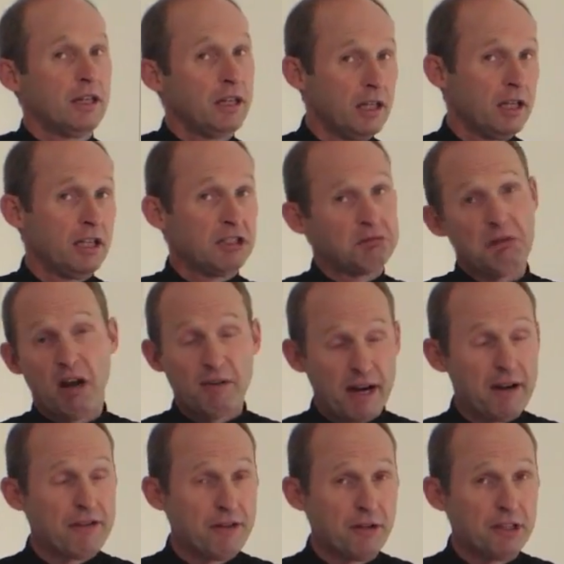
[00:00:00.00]
is
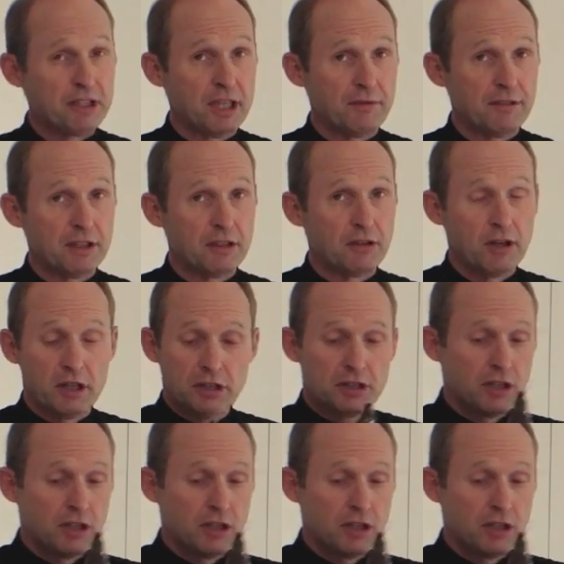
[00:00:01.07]
around 37 degrees.